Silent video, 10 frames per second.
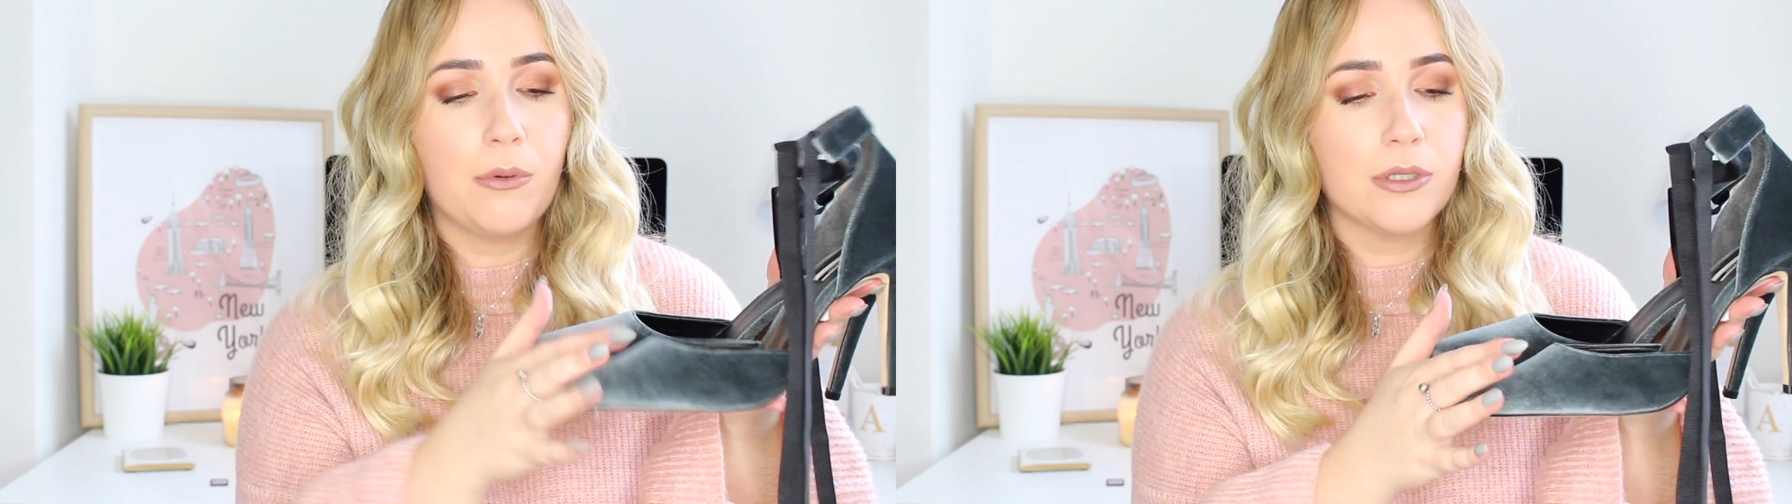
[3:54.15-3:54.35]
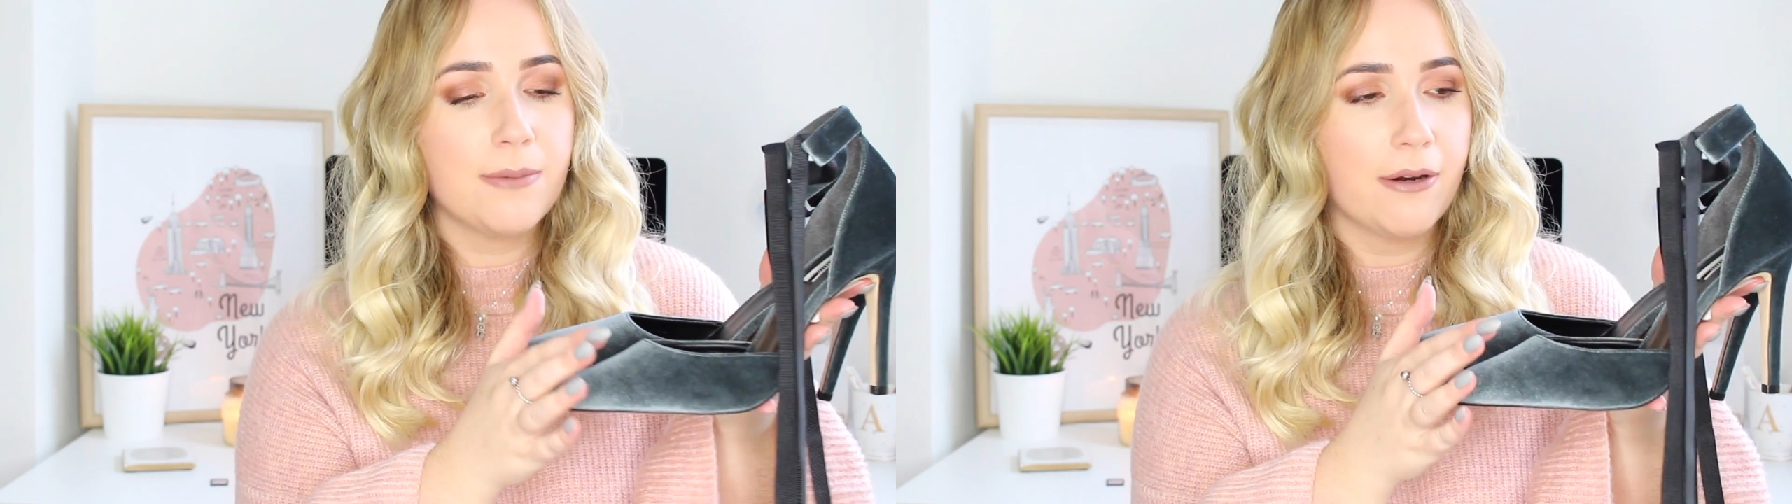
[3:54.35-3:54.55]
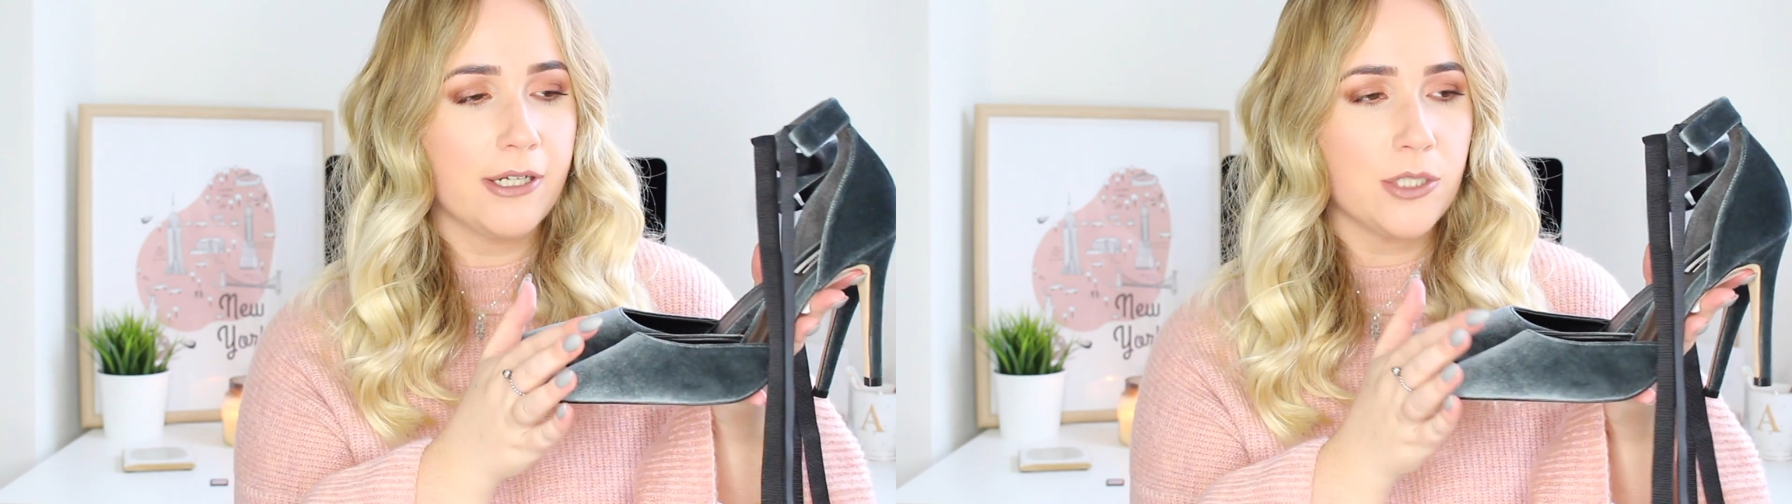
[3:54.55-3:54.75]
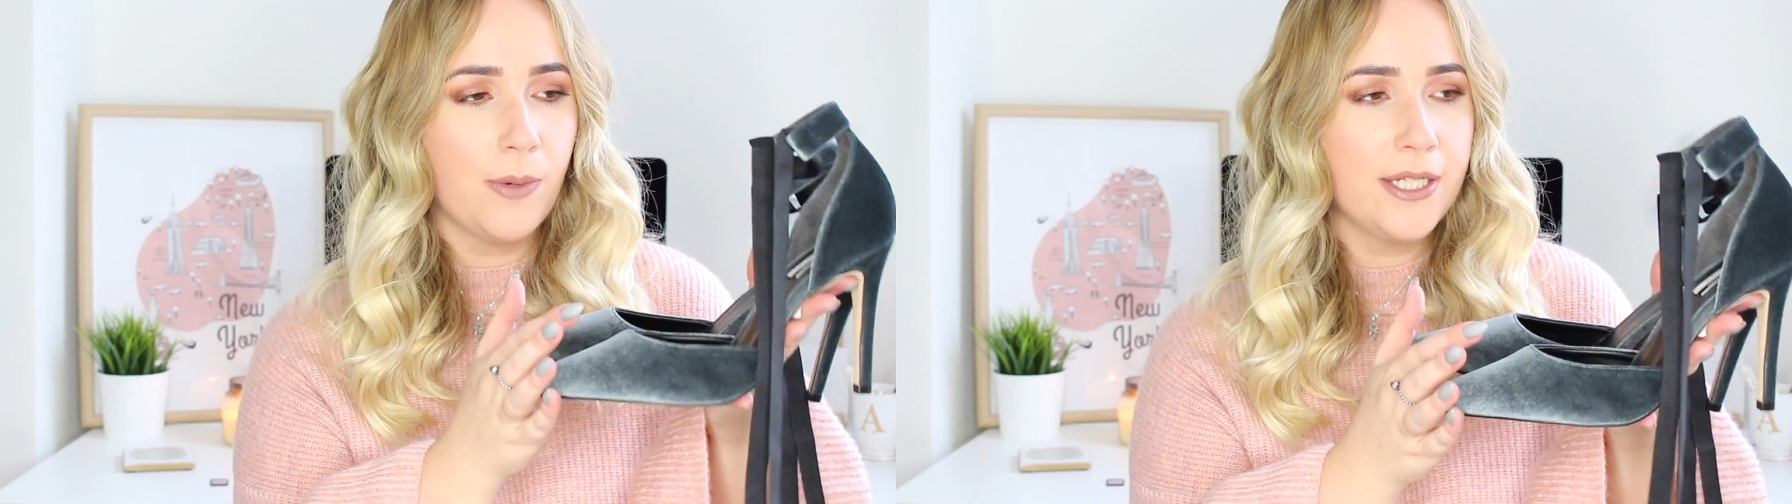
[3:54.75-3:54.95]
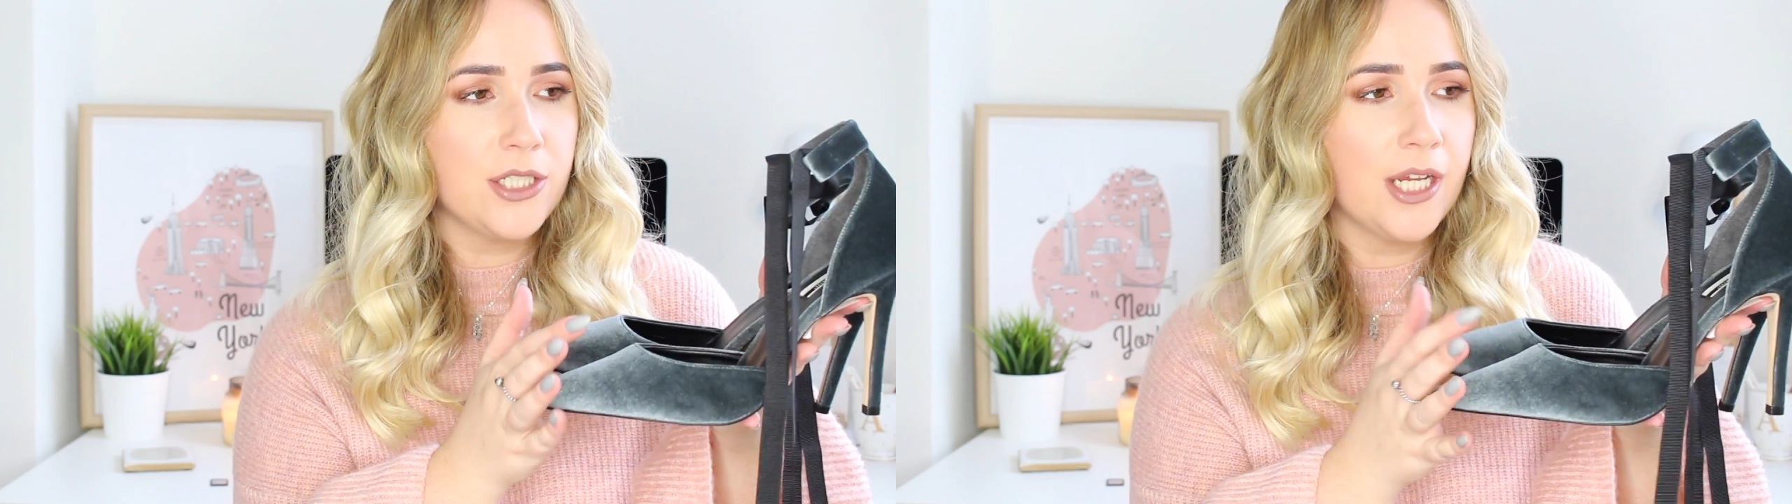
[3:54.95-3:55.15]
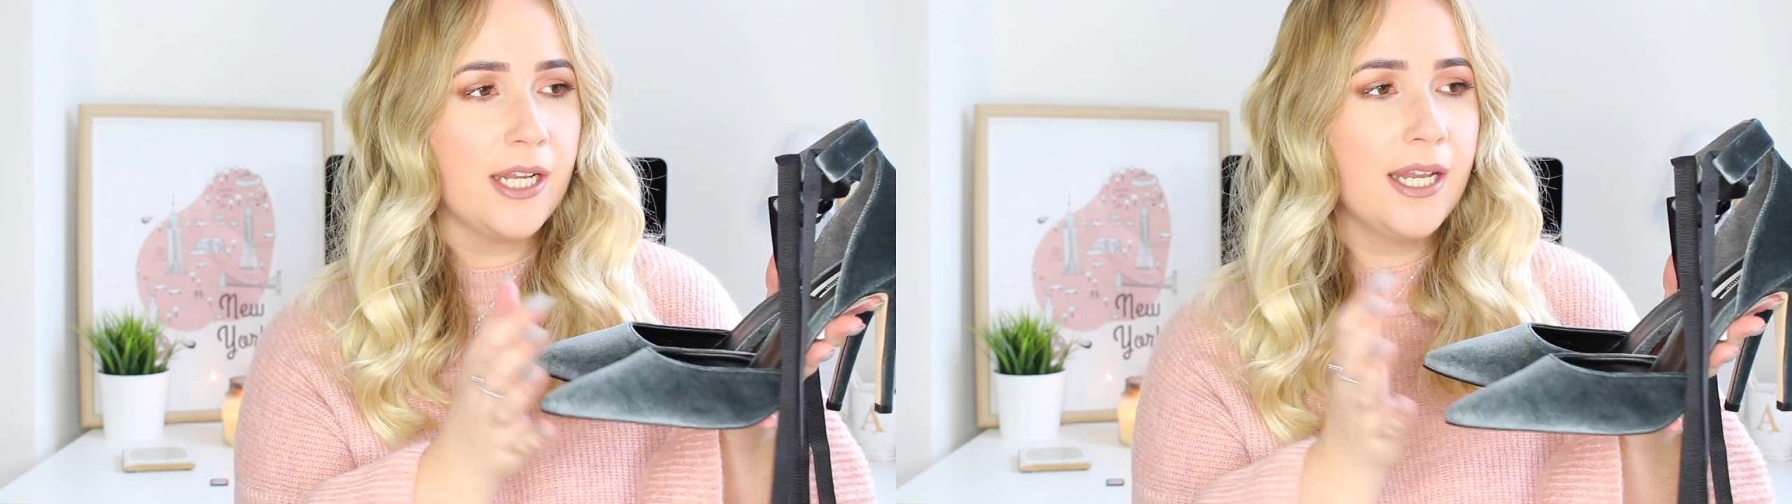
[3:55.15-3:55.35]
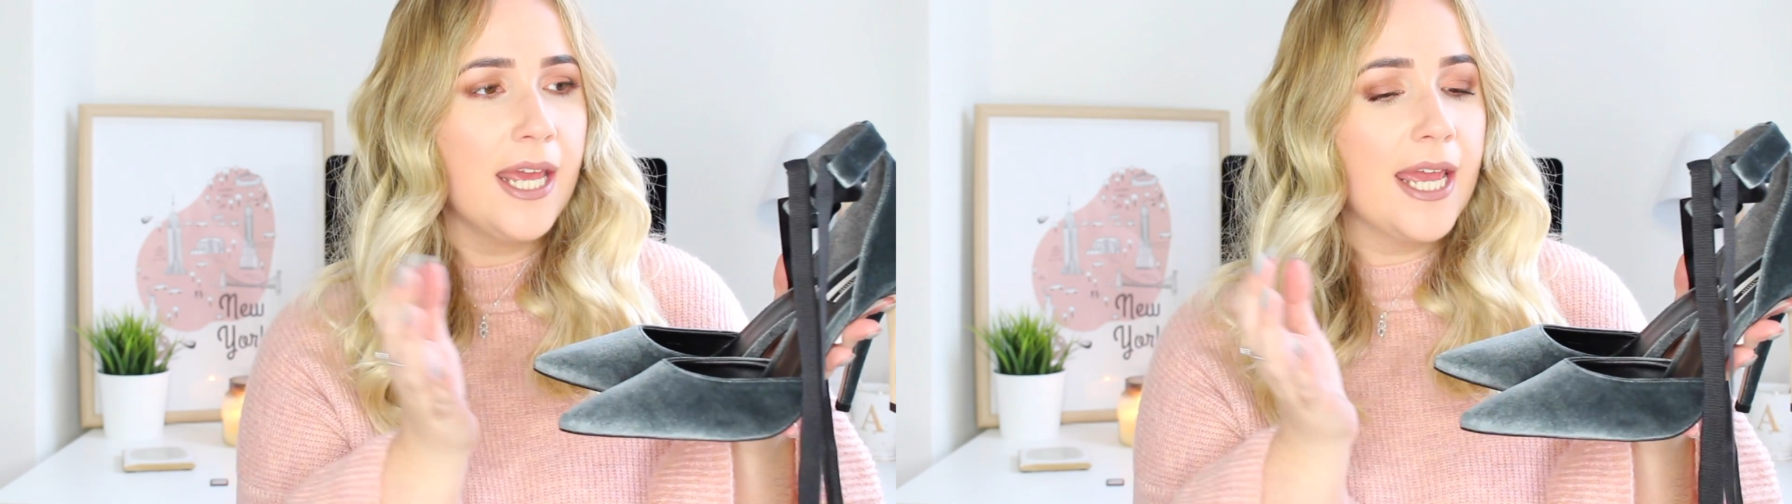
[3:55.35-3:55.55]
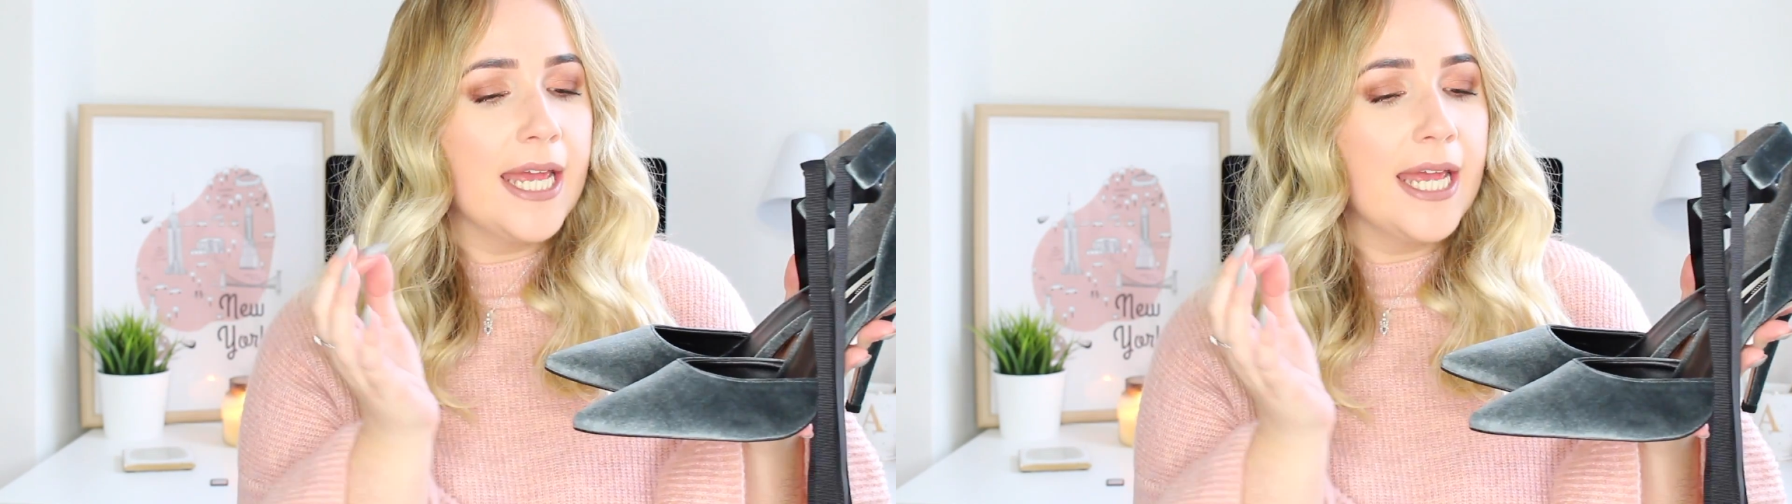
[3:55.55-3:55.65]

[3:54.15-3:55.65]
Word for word: I wore to my graduation.